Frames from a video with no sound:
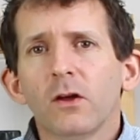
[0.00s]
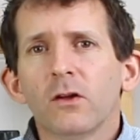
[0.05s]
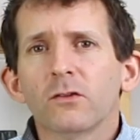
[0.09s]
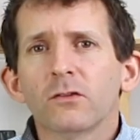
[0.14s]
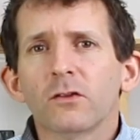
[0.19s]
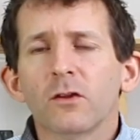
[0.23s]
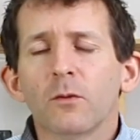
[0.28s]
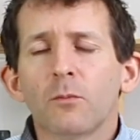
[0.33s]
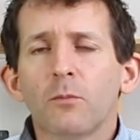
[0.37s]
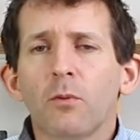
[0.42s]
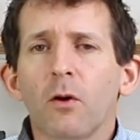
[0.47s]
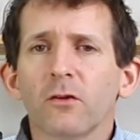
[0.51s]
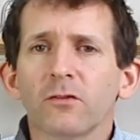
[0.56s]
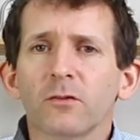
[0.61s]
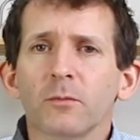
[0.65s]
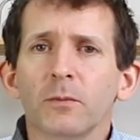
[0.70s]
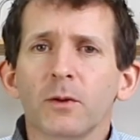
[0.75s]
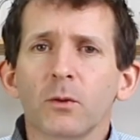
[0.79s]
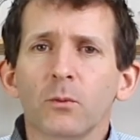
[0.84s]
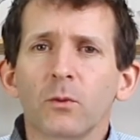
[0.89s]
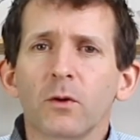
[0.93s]
So they're
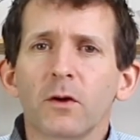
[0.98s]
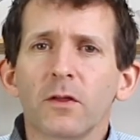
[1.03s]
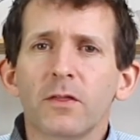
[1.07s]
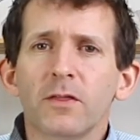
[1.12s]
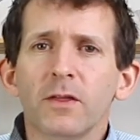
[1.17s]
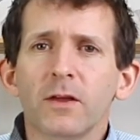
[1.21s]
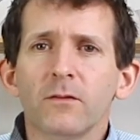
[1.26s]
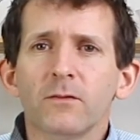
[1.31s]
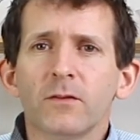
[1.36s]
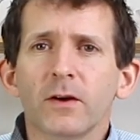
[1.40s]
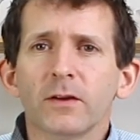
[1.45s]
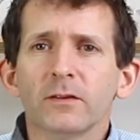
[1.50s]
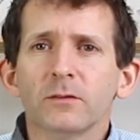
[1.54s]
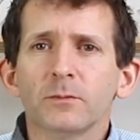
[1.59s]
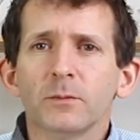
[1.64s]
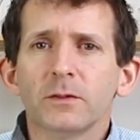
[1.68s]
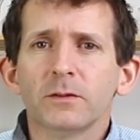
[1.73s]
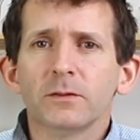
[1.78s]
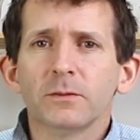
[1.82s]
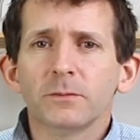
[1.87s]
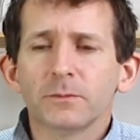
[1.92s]
possibly worth the
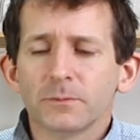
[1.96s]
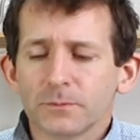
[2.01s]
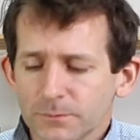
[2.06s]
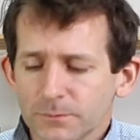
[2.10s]
investment.